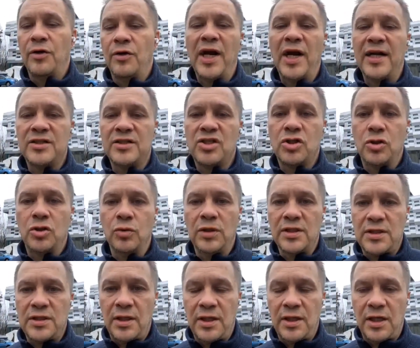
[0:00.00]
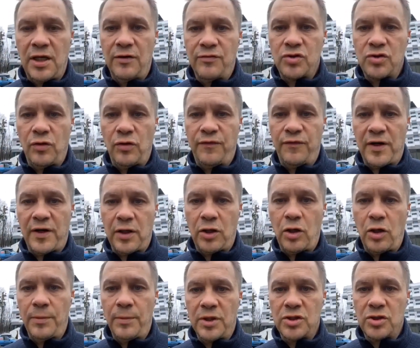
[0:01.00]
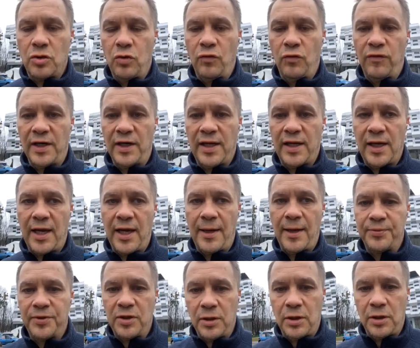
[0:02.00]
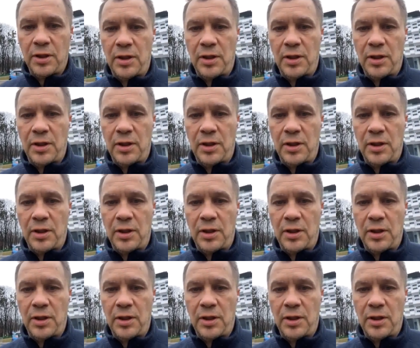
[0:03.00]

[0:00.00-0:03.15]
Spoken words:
had students at the Kyiv School of Economics who were kept